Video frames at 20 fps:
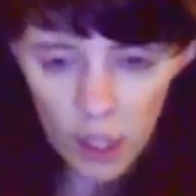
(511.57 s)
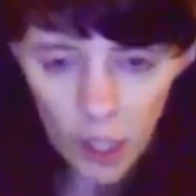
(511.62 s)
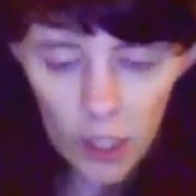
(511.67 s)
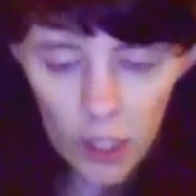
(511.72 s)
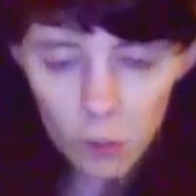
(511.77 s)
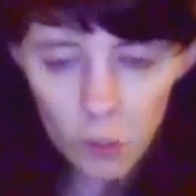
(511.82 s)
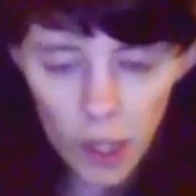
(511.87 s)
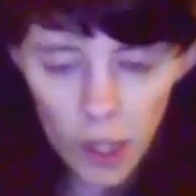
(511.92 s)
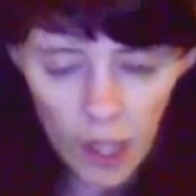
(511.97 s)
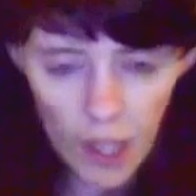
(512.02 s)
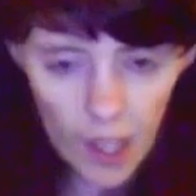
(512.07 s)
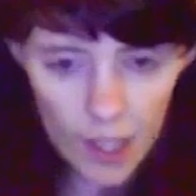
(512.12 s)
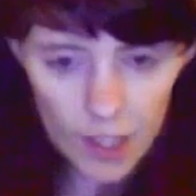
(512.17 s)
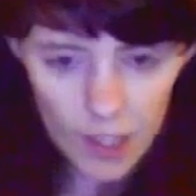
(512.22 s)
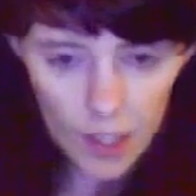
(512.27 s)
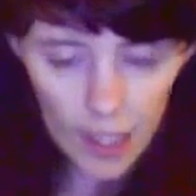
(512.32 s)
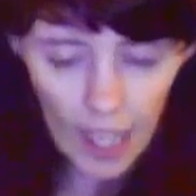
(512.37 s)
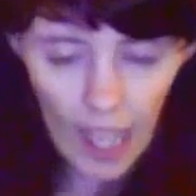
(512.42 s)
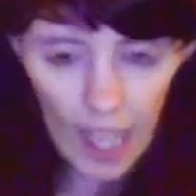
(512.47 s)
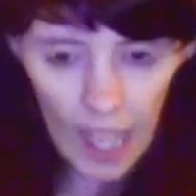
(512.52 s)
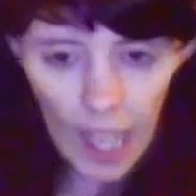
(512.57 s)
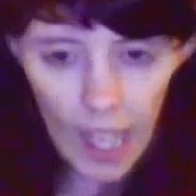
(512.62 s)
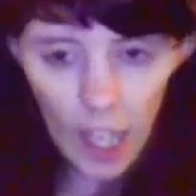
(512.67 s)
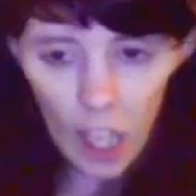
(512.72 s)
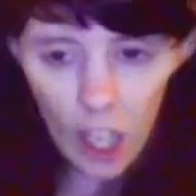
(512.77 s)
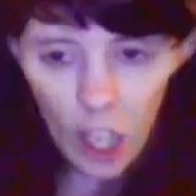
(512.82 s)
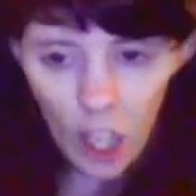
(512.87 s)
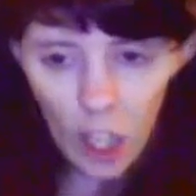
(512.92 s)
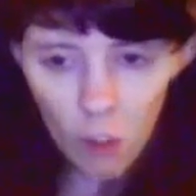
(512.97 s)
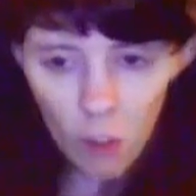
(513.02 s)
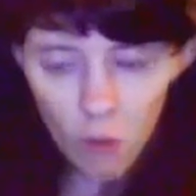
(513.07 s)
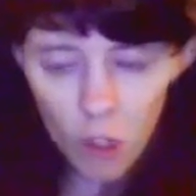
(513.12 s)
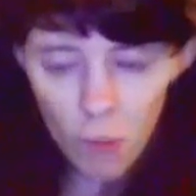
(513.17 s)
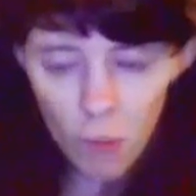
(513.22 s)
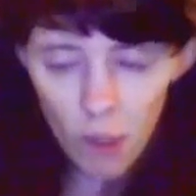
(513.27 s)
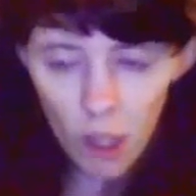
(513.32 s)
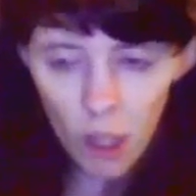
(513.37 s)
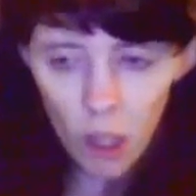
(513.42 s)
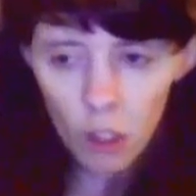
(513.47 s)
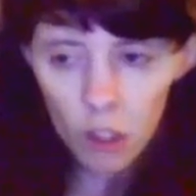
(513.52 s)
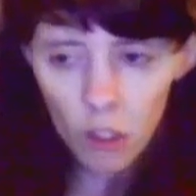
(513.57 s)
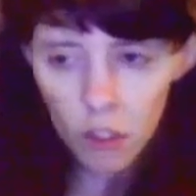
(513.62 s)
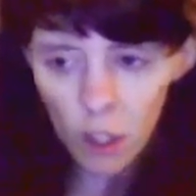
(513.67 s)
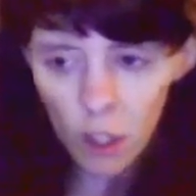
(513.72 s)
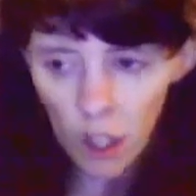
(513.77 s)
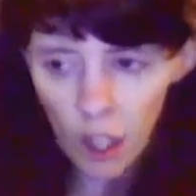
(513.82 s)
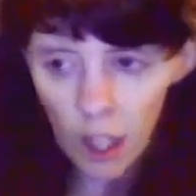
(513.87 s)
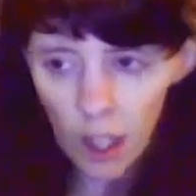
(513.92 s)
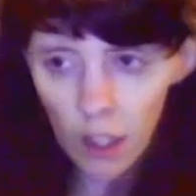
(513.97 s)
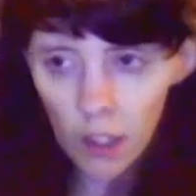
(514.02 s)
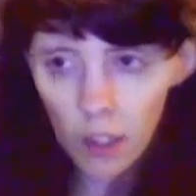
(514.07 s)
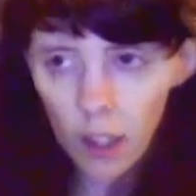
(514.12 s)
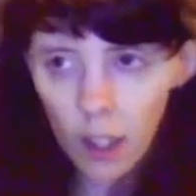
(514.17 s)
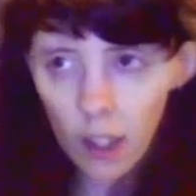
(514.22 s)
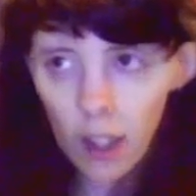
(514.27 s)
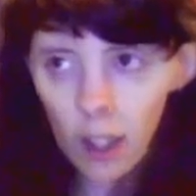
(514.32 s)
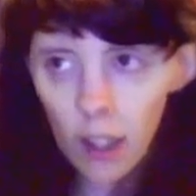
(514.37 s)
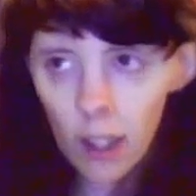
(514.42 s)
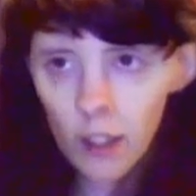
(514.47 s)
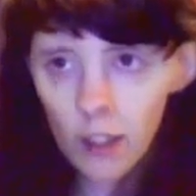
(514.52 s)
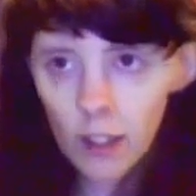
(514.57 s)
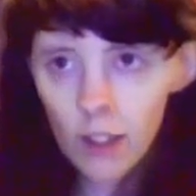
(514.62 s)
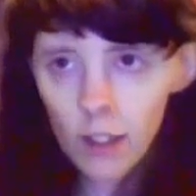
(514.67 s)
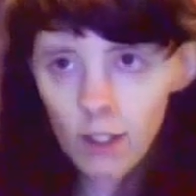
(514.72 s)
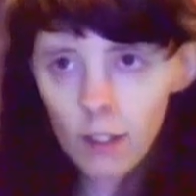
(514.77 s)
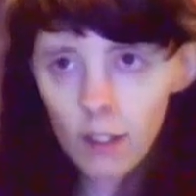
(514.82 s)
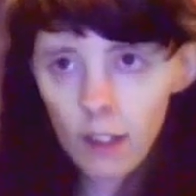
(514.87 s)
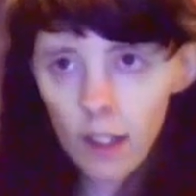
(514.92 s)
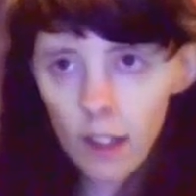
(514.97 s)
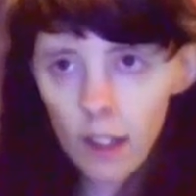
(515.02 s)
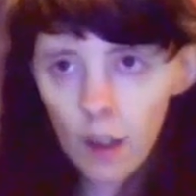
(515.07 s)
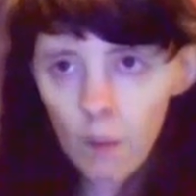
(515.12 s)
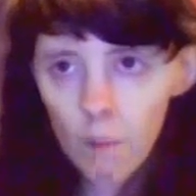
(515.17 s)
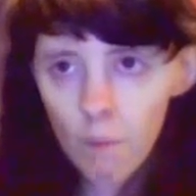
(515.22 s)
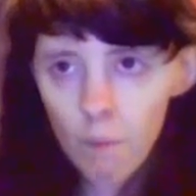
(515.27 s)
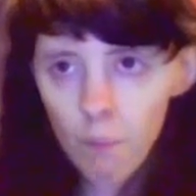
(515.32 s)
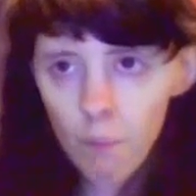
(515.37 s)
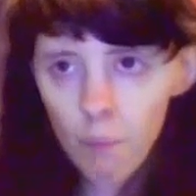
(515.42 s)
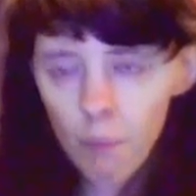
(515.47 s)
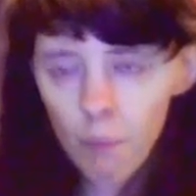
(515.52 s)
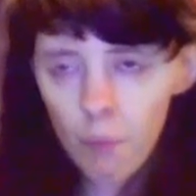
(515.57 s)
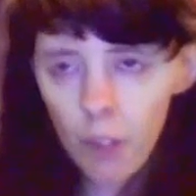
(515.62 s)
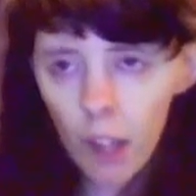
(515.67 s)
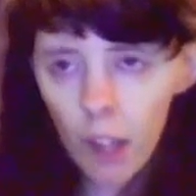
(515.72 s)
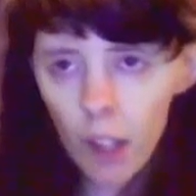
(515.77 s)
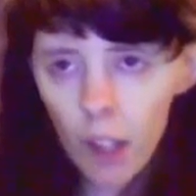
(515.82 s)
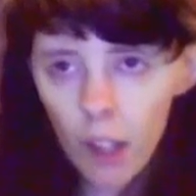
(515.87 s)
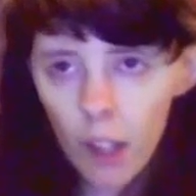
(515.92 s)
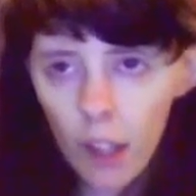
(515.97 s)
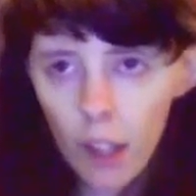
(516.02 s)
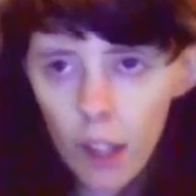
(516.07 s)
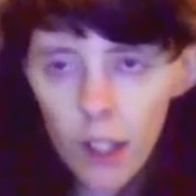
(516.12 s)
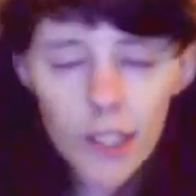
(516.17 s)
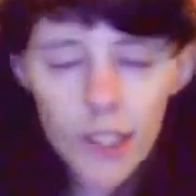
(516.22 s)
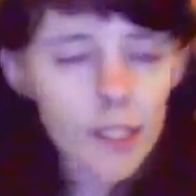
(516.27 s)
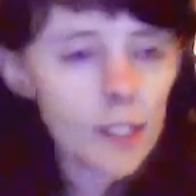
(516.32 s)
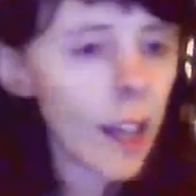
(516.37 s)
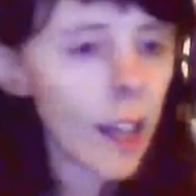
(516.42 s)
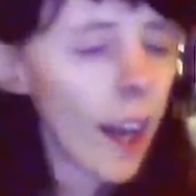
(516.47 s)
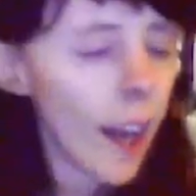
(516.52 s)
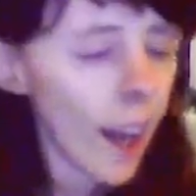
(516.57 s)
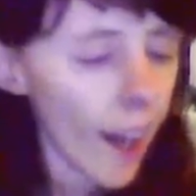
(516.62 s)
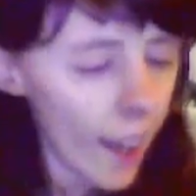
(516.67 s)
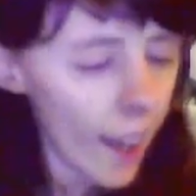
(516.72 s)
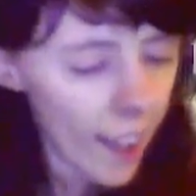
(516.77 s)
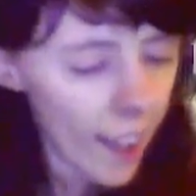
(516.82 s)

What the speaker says: as well as Kat, Rimmer, Crichton, and Lister.